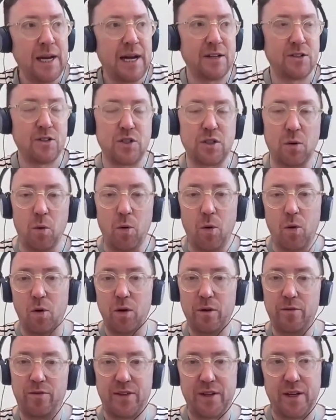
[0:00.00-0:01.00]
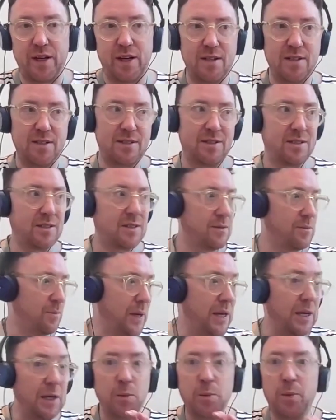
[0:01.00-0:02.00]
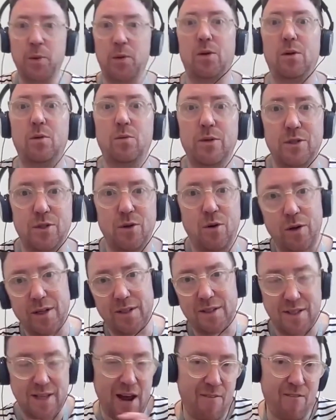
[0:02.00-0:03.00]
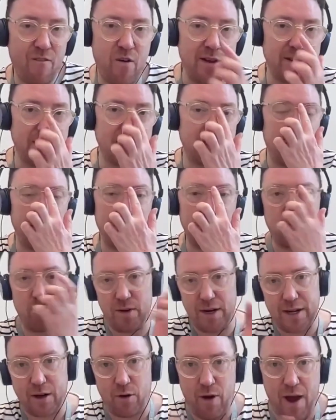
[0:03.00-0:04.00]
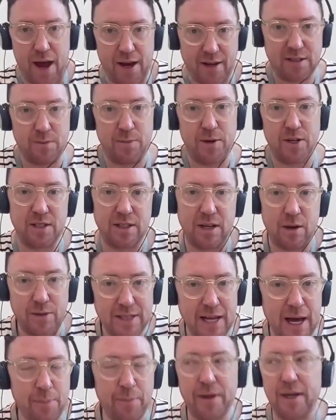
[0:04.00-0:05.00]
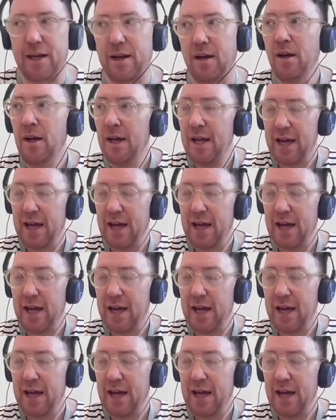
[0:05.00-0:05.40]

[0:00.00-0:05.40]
And so all of these people were talking to their friends about this really great exhibition that was happening,